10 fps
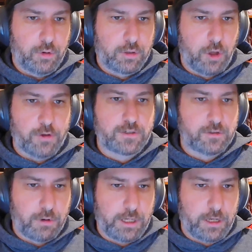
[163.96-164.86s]
close
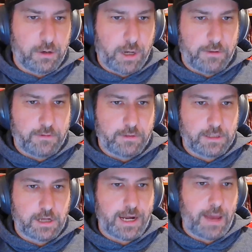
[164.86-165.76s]
to one of
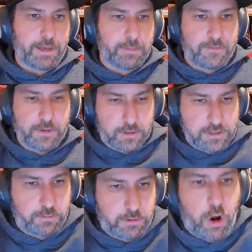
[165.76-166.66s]
the dynamic
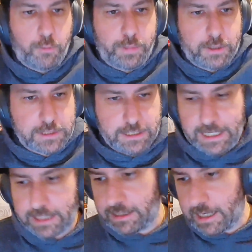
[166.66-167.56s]
midfielders that we were hoping was going to
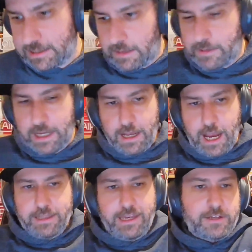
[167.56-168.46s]
take the next step.
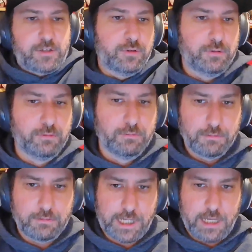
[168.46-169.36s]
And then our 2
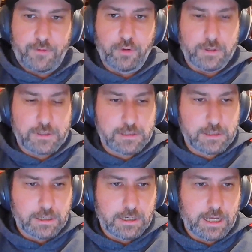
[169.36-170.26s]
key forwards.
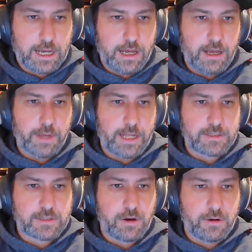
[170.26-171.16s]
And
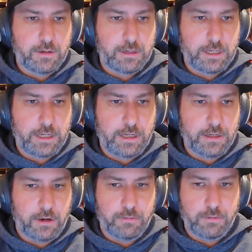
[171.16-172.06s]
so,
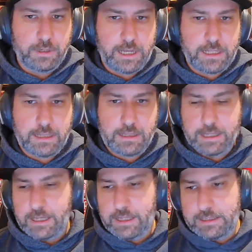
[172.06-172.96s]

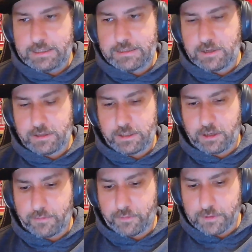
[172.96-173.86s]
this is certainly
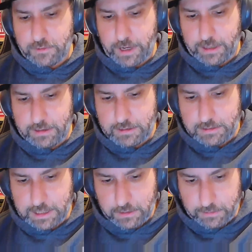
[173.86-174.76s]
not a full strength
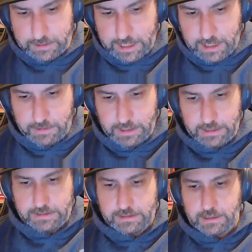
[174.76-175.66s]
St Kilda team.
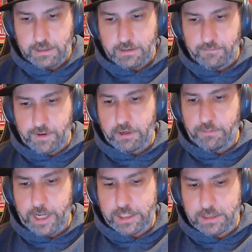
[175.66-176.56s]
It's very
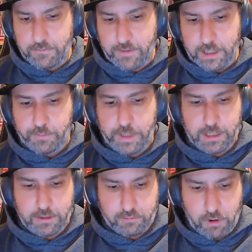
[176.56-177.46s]
much a
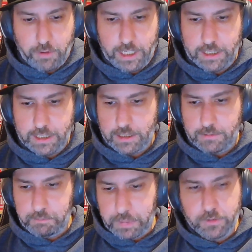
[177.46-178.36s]
developing, growing,
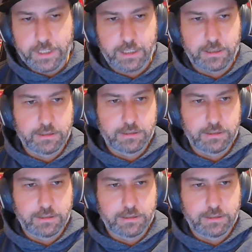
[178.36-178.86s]
building